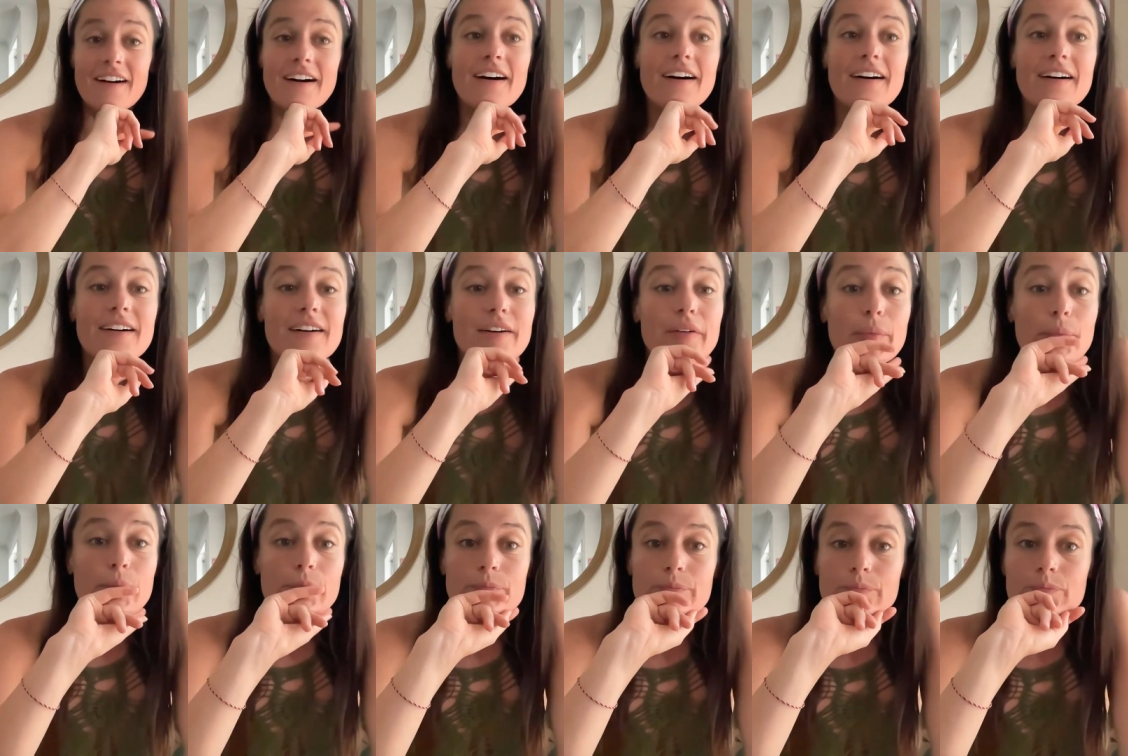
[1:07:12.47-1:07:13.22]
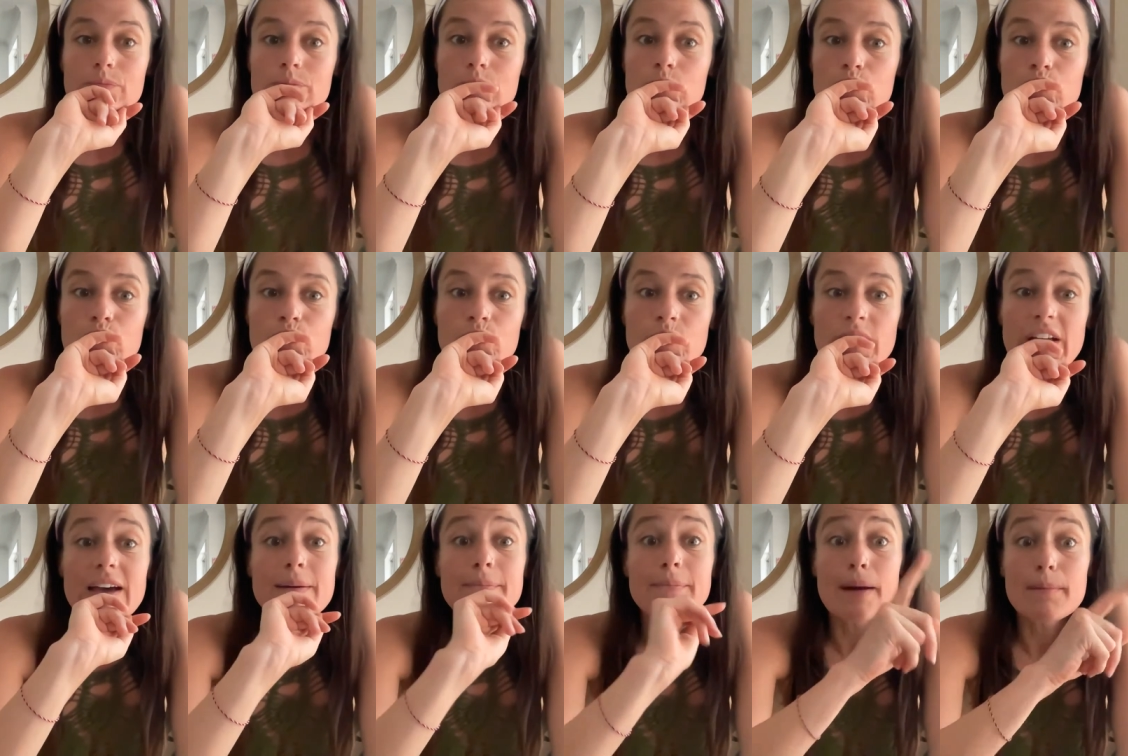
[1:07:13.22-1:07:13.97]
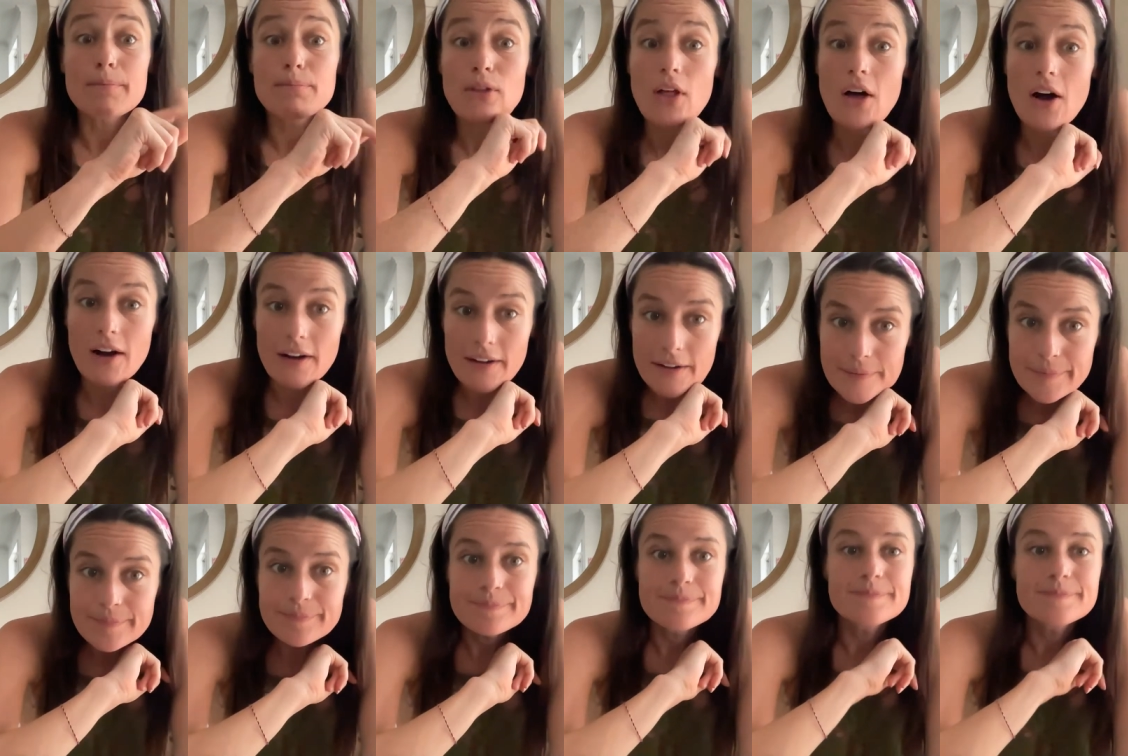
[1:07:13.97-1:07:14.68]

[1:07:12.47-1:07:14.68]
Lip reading: And my blog.